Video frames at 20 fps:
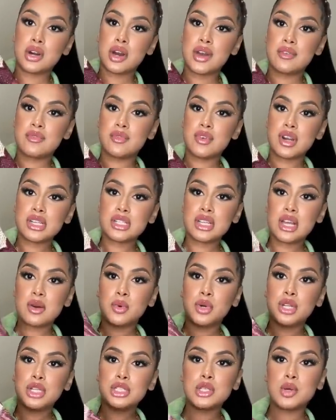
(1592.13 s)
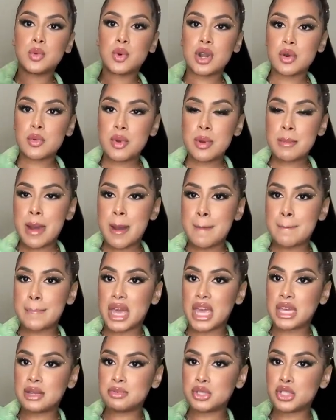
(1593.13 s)
at first I wanted to wear with my
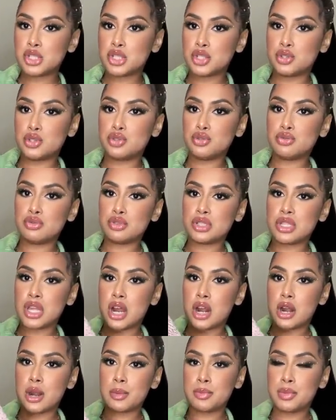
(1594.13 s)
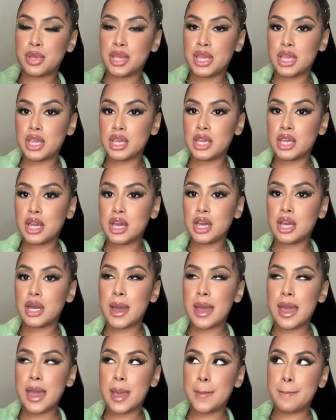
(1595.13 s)
babe shoes that are pink
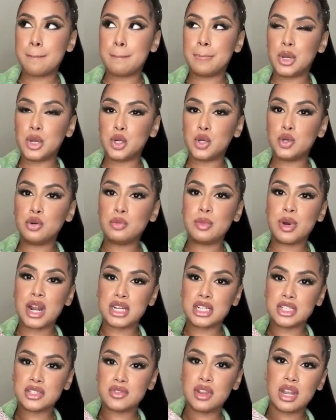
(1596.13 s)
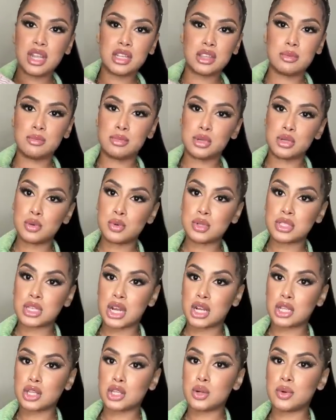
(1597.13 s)
and blue, but I just felt like the blue was
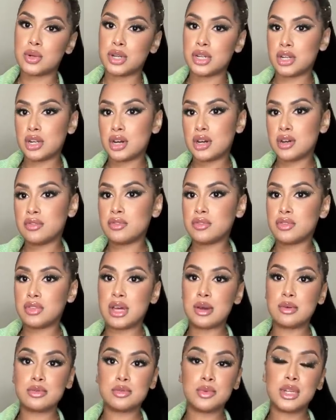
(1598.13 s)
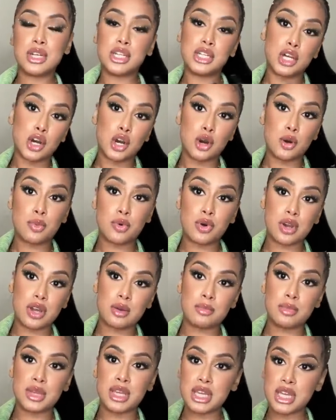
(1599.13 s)
kind of throwing it off. That was really the whole point
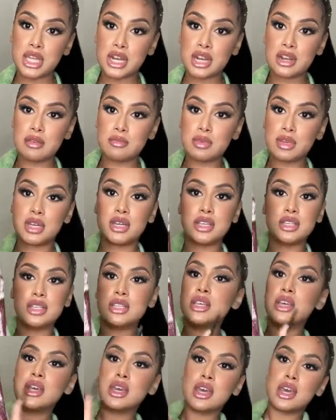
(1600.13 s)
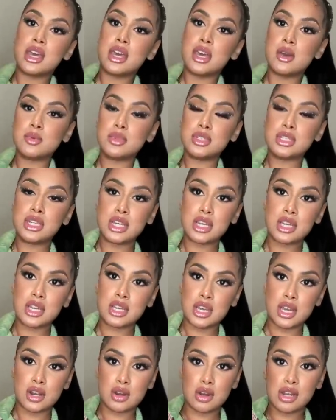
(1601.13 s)
of me getting it, because it was Nikki,
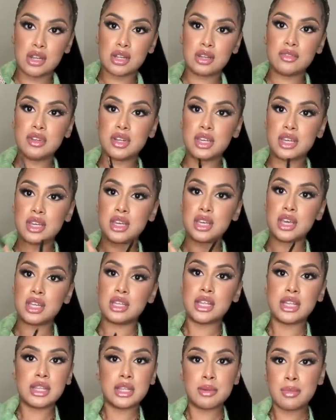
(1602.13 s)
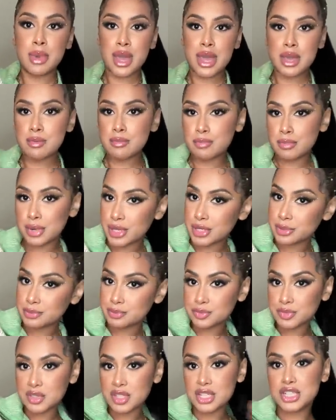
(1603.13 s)
y'all know I love Nikki and then the babe, but
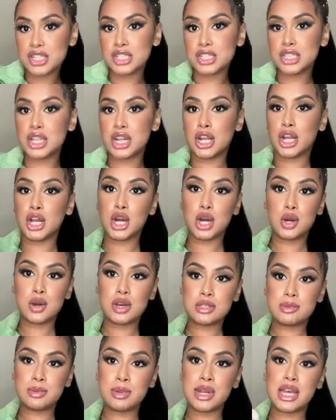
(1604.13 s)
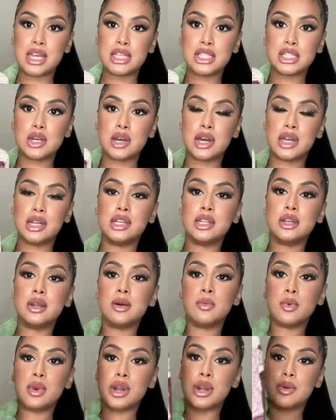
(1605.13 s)
it just didn't go as planned. So I ended
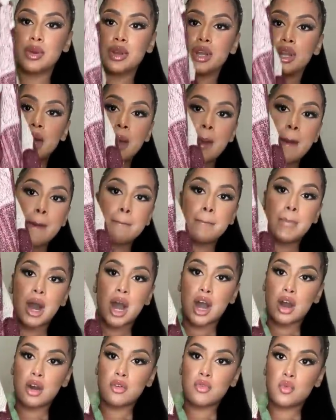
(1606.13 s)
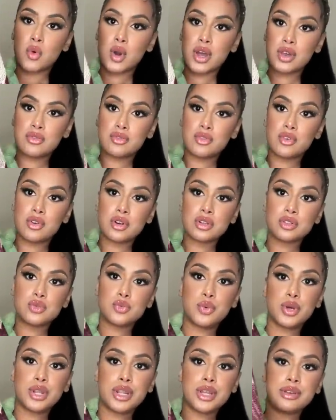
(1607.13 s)
up wearing my Off-White fours with